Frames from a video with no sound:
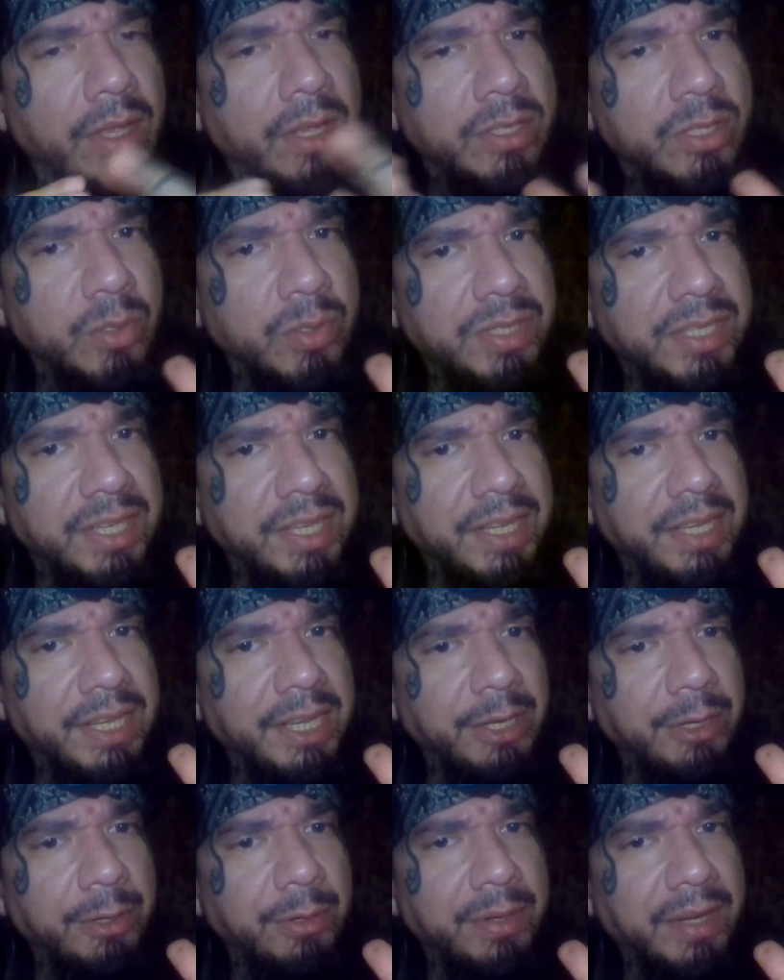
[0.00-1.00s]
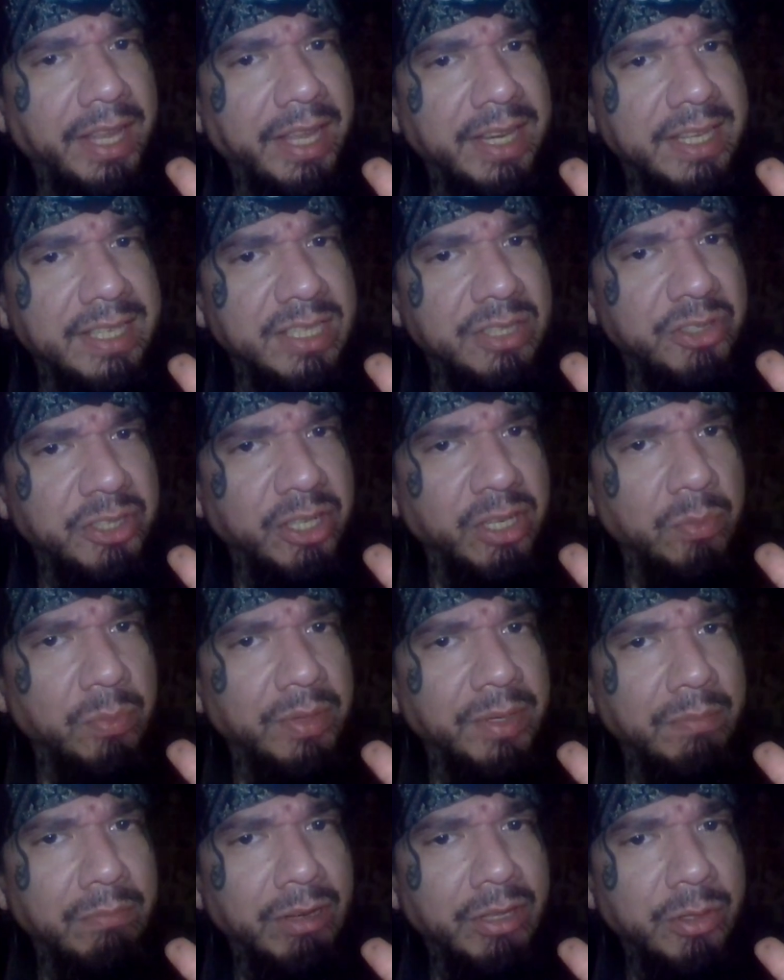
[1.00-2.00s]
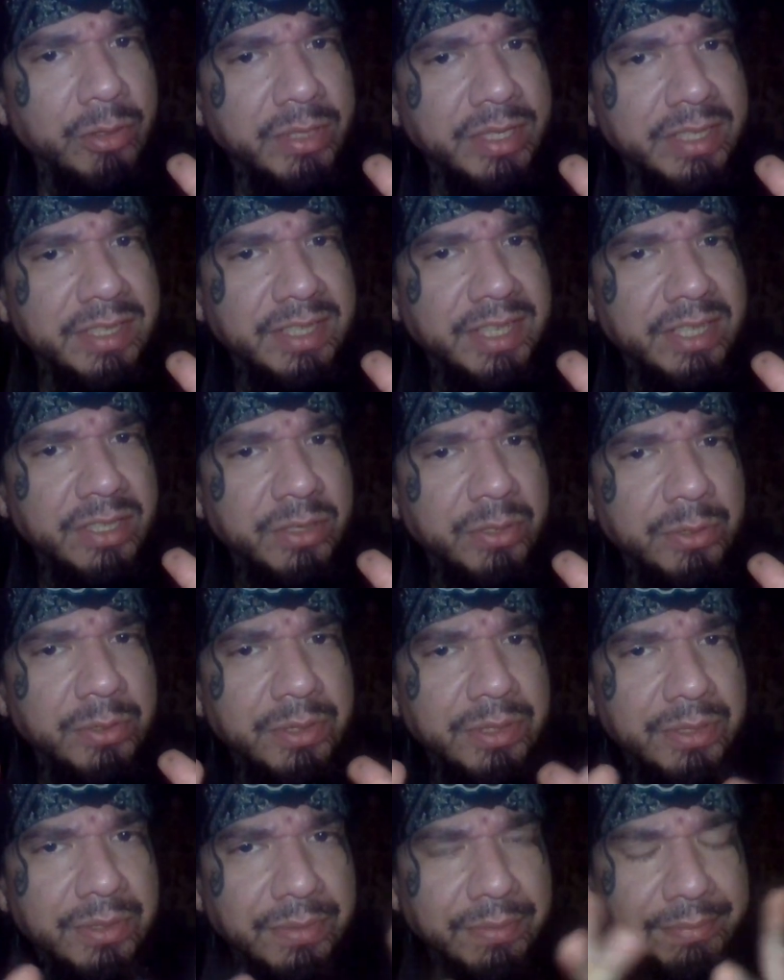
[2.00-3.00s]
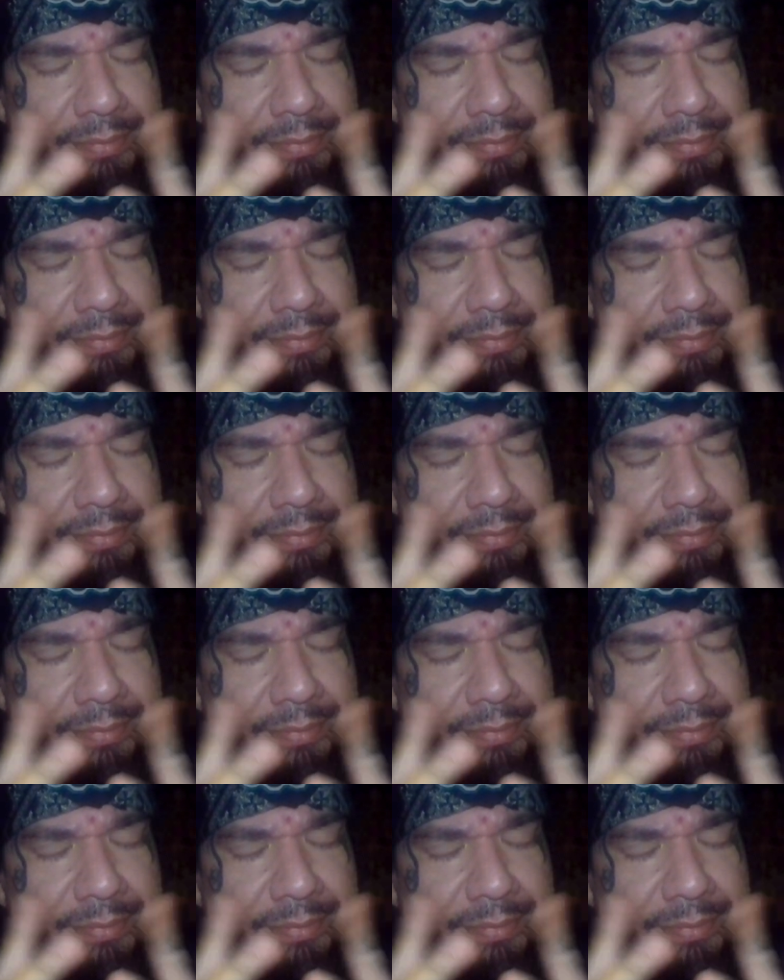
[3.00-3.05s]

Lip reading: So see here, ladies and gentlemen, brothers and sisters,